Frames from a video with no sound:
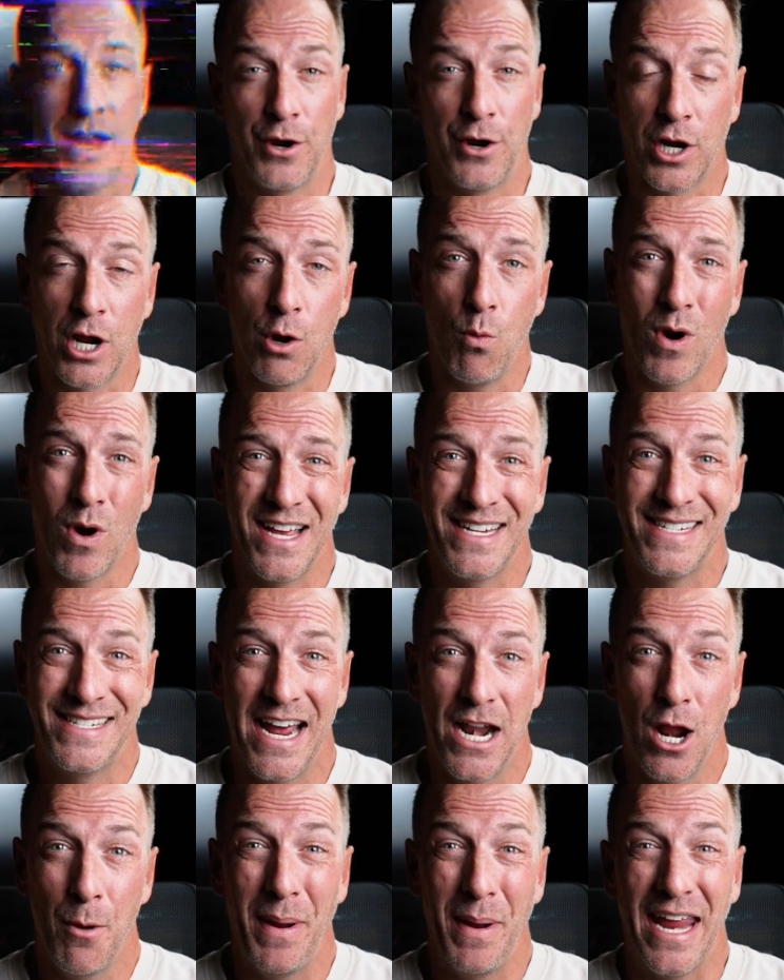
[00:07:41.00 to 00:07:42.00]
Now you're going to want to
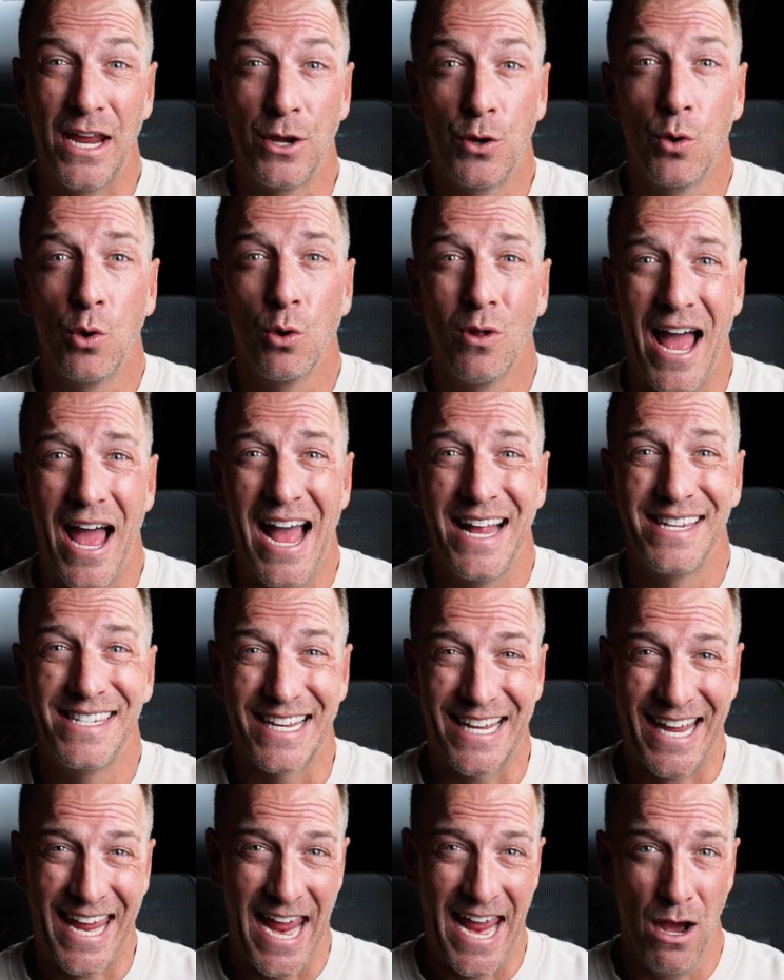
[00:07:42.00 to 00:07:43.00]
set up a Google Ads
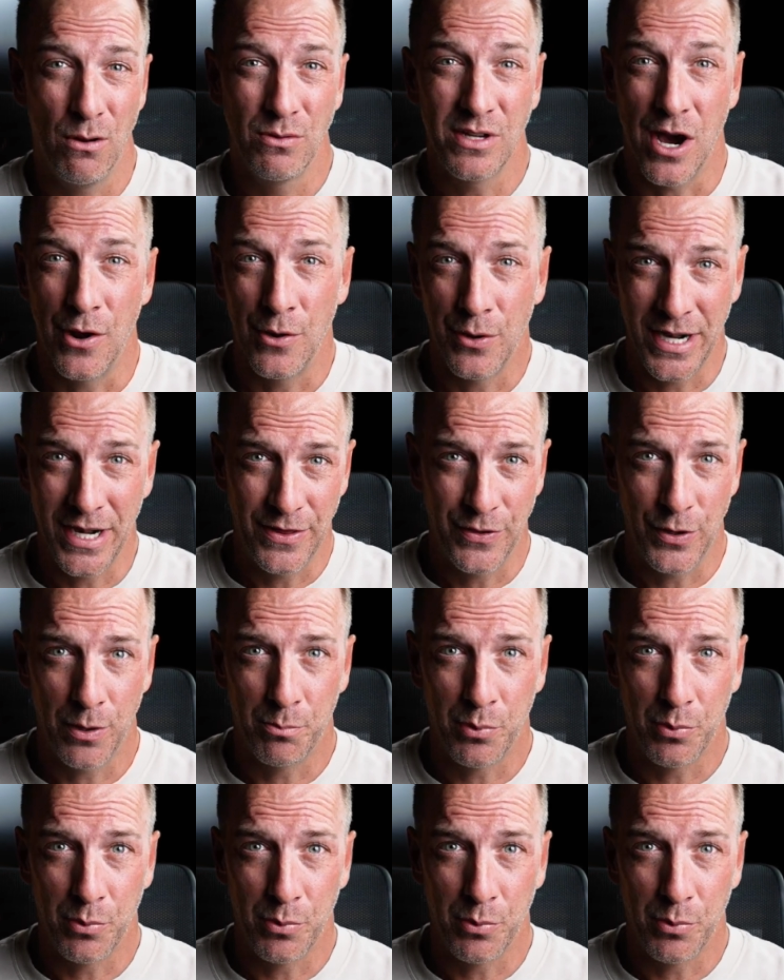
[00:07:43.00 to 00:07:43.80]
account underneath your